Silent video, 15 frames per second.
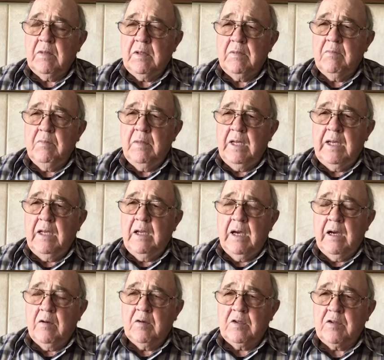many
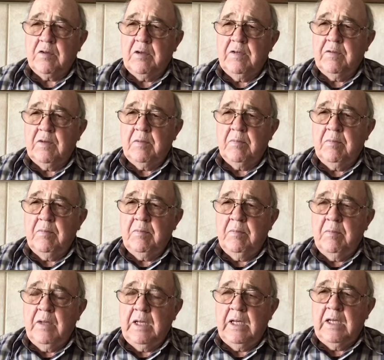hours or even
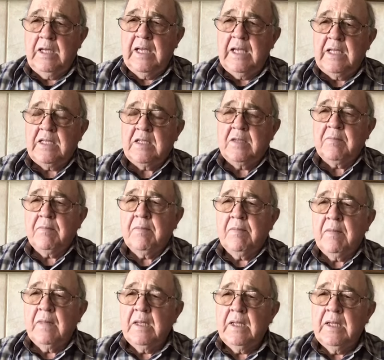many days.
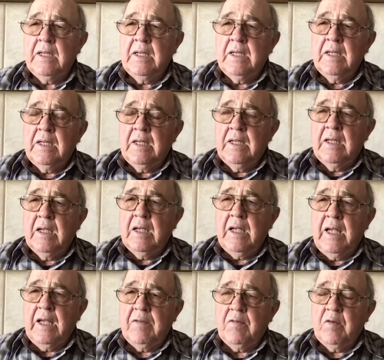I
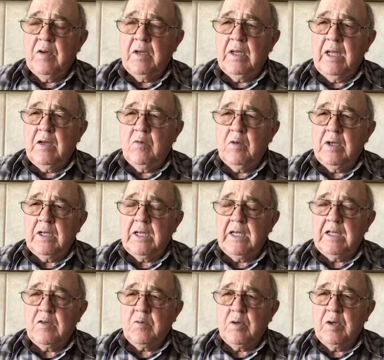had one
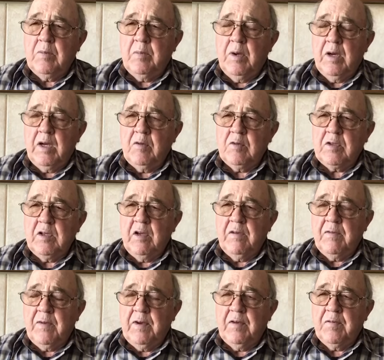case where a body was not
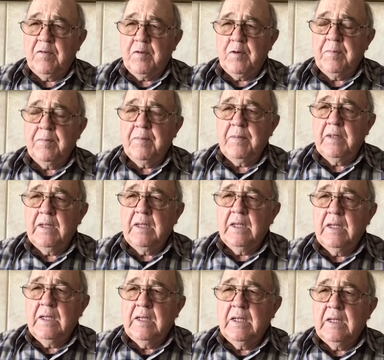found for
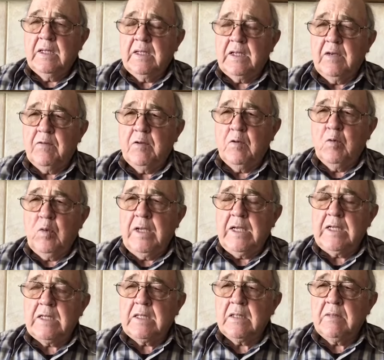several
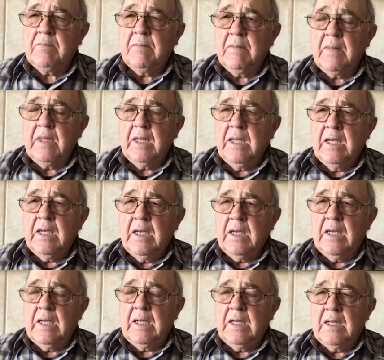weeks,
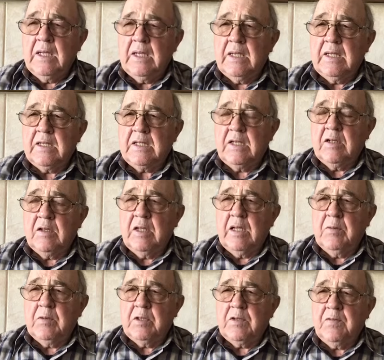and still
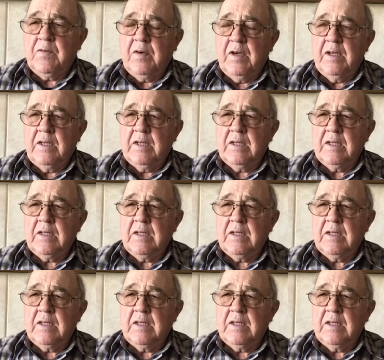able to find a